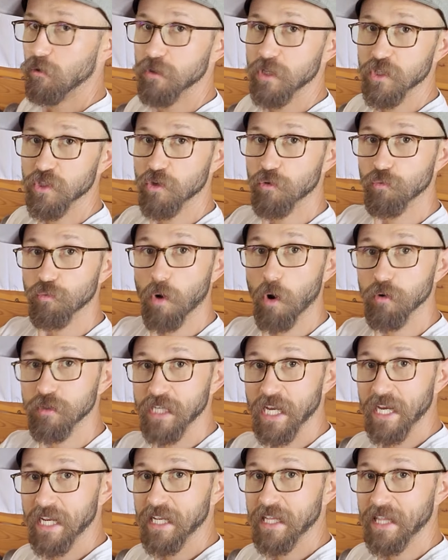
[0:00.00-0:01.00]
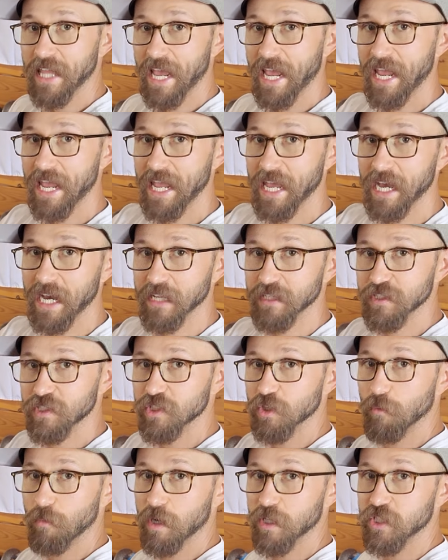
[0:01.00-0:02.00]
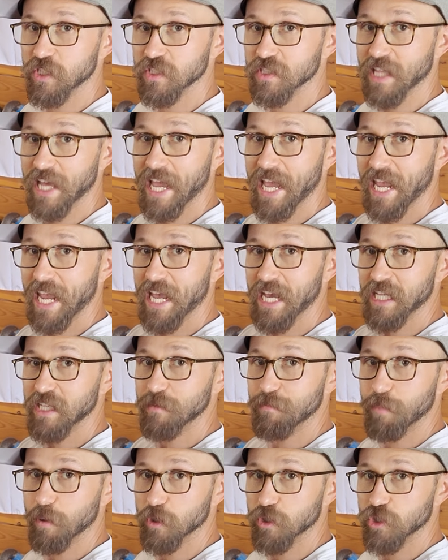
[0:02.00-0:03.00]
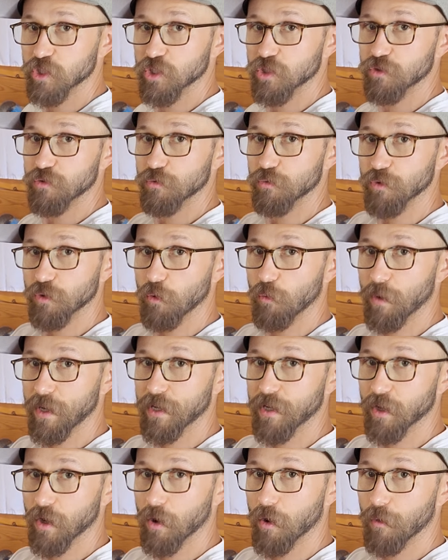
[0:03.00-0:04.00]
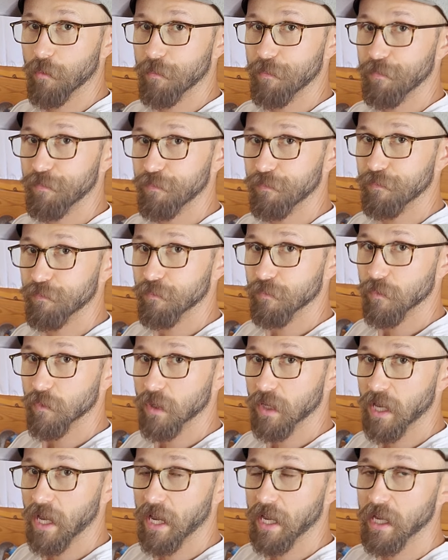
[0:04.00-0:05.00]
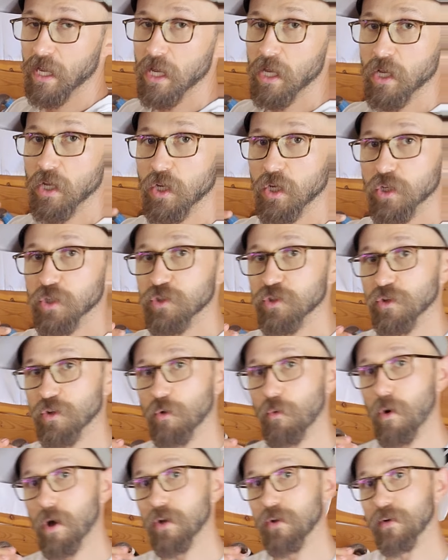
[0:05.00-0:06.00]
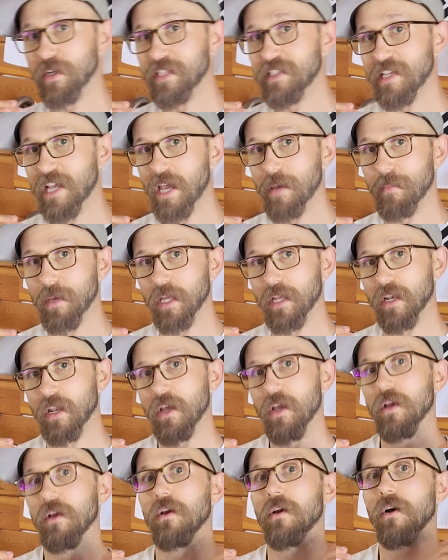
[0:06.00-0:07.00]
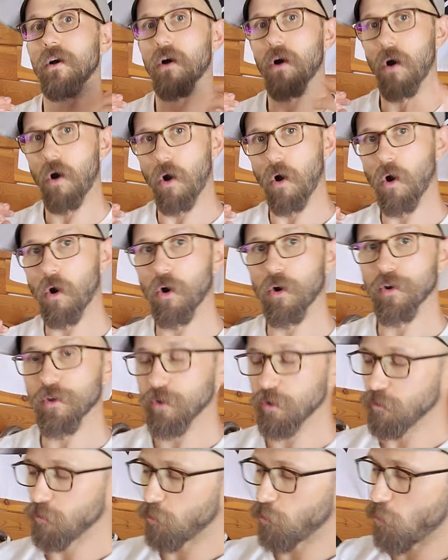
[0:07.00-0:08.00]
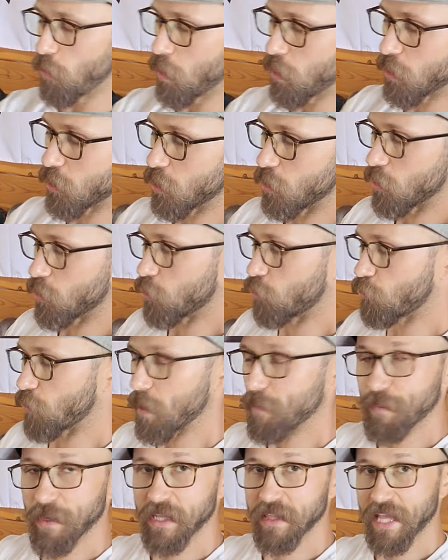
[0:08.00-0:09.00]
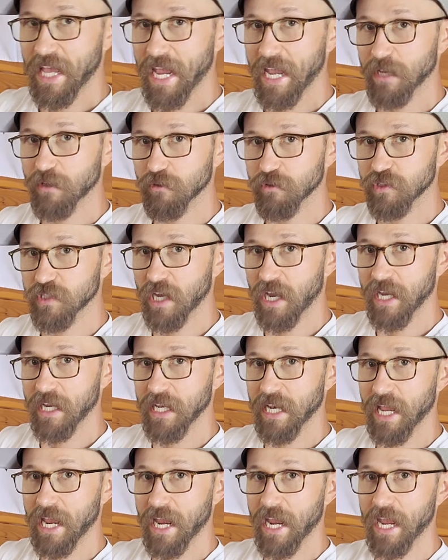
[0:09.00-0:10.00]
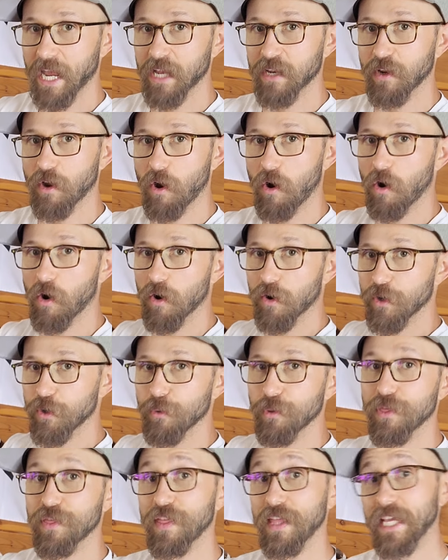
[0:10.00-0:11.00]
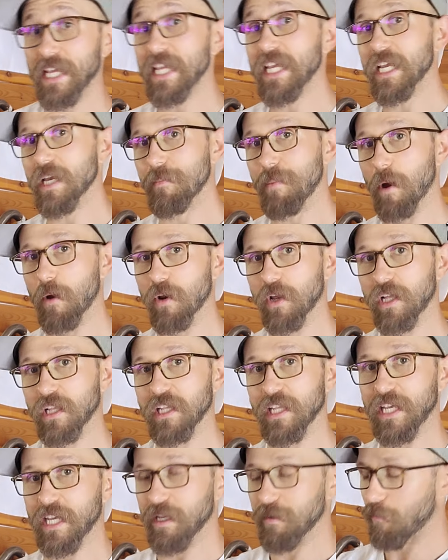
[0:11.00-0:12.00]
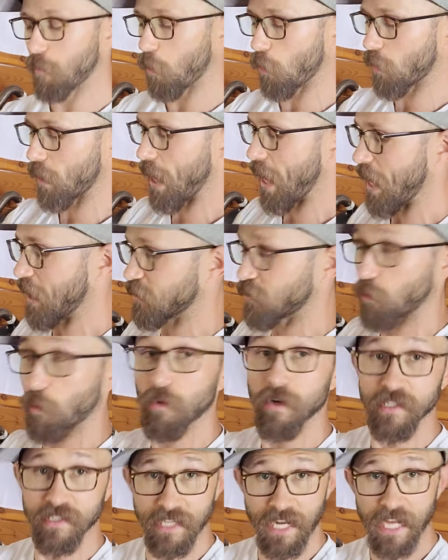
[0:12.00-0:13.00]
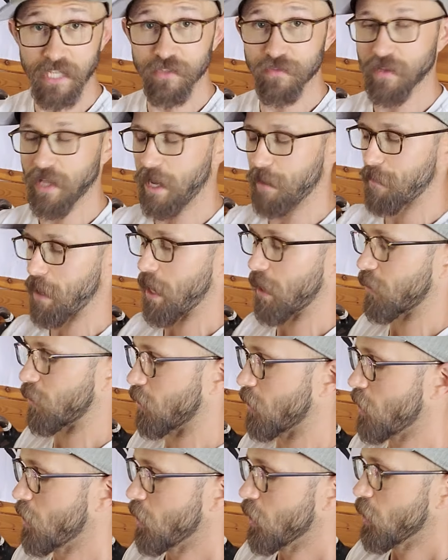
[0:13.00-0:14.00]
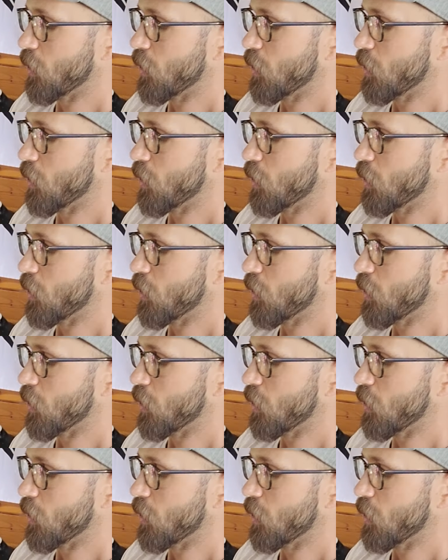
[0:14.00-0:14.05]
doesn't rotate in the hand so much as the hand pushes through the window, okay? So you'll want to examine, are you gripping the handle tight, and are you thinking about a clean more as, or a snatch for that matter,